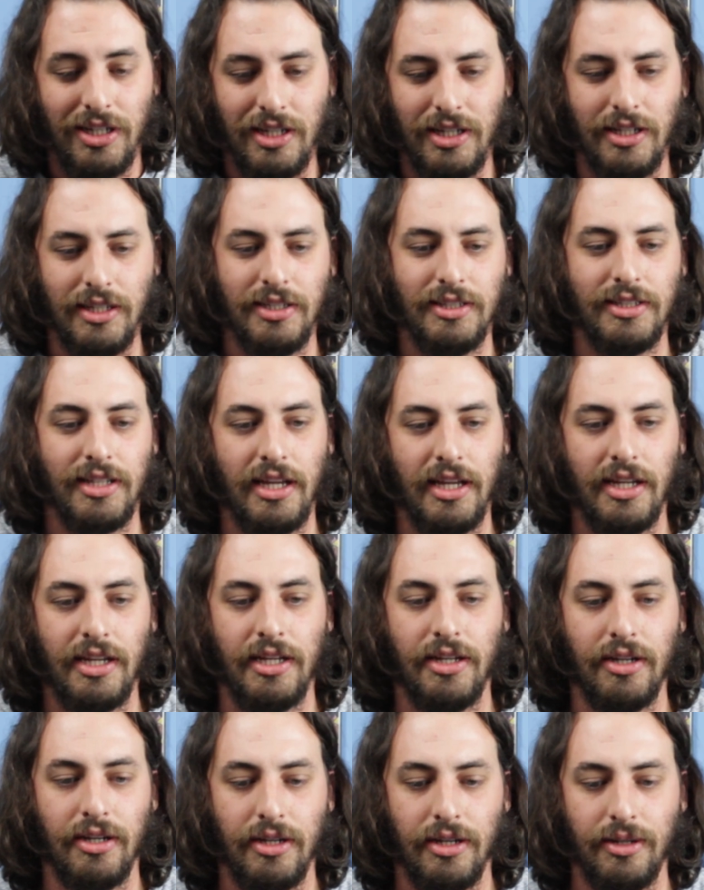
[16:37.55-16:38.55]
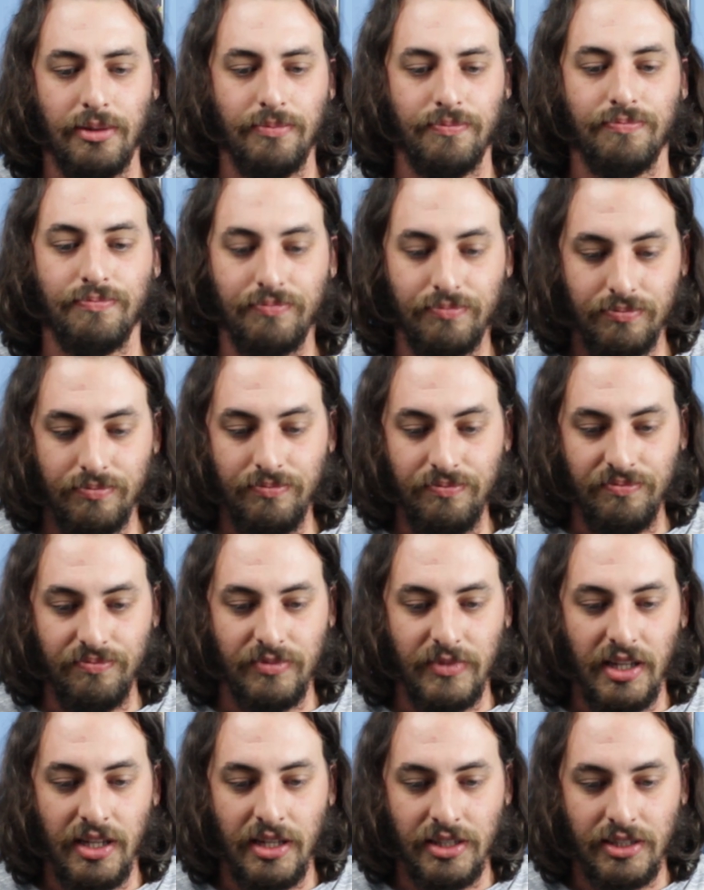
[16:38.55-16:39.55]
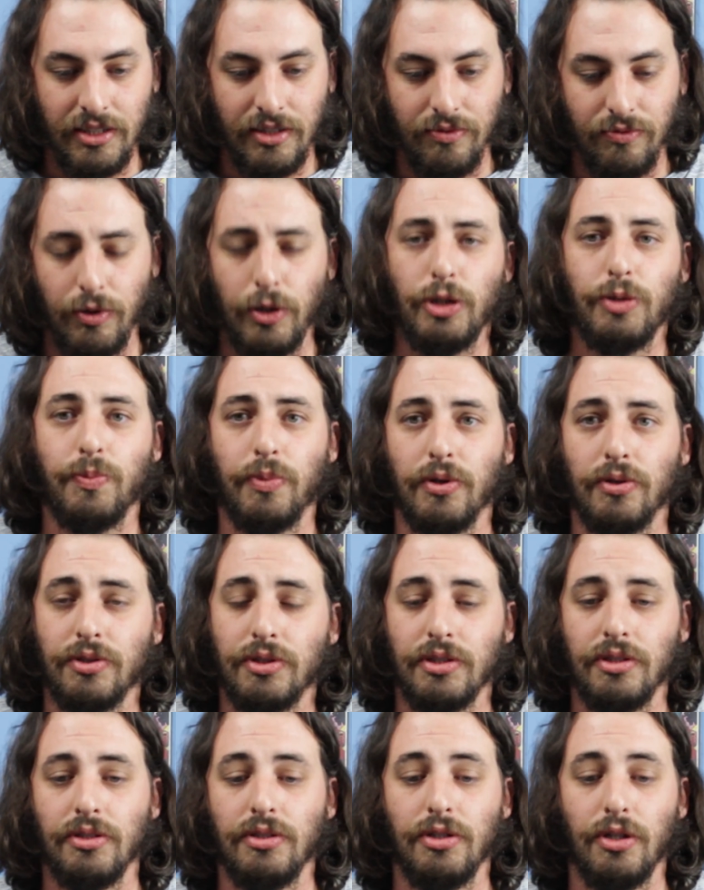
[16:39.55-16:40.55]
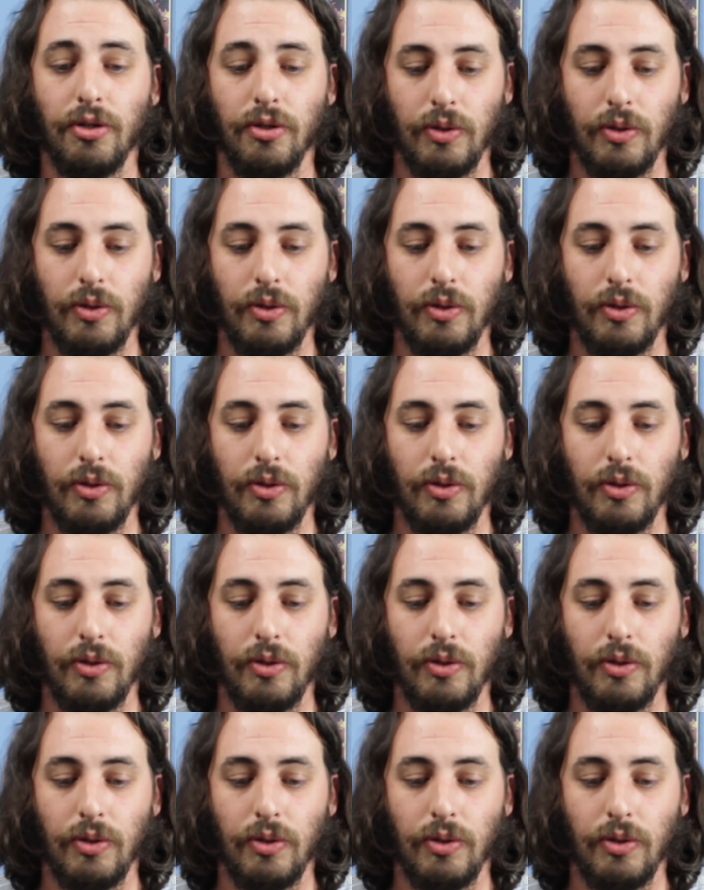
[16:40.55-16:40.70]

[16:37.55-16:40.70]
It is it's a first-person,